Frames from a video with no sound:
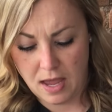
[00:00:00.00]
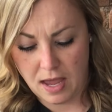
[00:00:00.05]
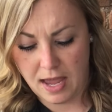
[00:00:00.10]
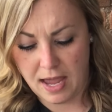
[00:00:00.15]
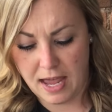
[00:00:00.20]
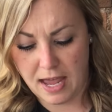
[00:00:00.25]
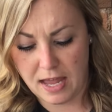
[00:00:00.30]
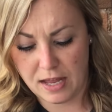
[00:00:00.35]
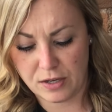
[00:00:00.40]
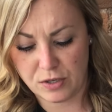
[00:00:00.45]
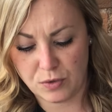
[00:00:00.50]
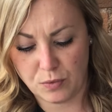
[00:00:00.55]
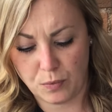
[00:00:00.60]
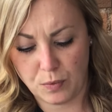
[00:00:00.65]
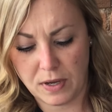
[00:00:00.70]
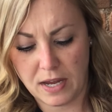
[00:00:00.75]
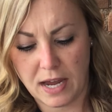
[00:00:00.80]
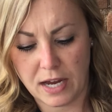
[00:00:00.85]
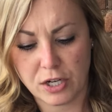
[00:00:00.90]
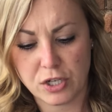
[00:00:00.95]
And
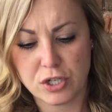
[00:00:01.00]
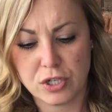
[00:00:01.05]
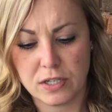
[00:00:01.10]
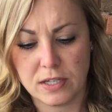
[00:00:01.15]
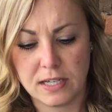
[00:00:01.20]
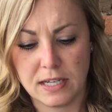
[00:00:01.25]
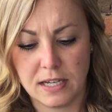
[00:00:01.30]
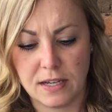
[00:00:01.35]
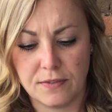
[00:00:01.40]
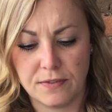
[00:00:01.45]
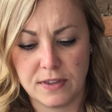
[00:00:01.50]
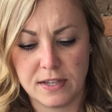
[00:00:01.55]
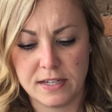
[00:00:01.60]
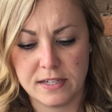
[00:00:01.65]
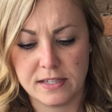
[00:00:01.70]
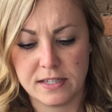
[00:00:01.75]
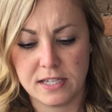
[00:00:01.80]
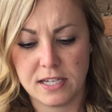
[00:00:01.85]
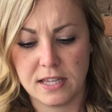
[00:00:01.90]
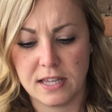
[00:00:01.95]
we actually give
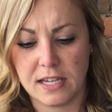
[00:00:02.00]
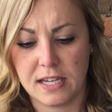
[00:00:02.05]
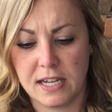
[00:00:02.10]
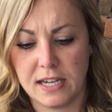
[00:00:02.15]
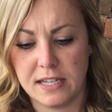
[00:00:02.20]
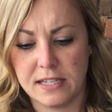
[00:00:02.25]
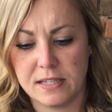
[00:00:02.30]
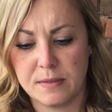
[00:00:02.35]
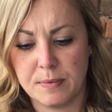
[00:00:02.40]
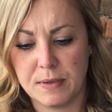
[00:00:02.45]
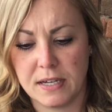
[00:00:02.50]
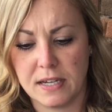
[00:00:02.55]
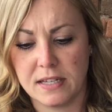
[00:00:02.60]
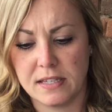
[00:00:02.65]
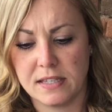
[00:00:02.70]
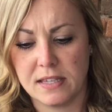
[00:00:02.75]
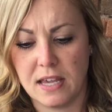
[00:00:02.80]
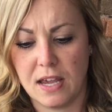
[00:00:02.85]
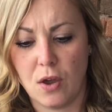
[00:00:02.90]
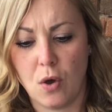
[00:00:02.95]
these to the kids
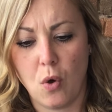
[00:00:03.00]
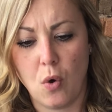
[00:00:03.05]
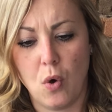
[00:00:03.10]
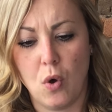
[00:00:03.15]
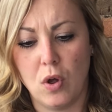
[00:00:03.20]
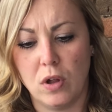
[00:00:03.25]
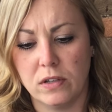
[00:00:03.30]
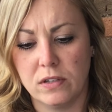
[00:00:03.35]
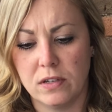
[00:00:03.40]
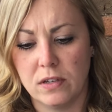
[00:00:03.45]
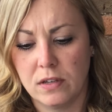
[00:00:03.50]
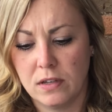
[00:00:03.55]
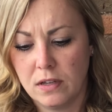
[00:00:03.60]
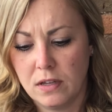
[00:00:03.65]
because they hold,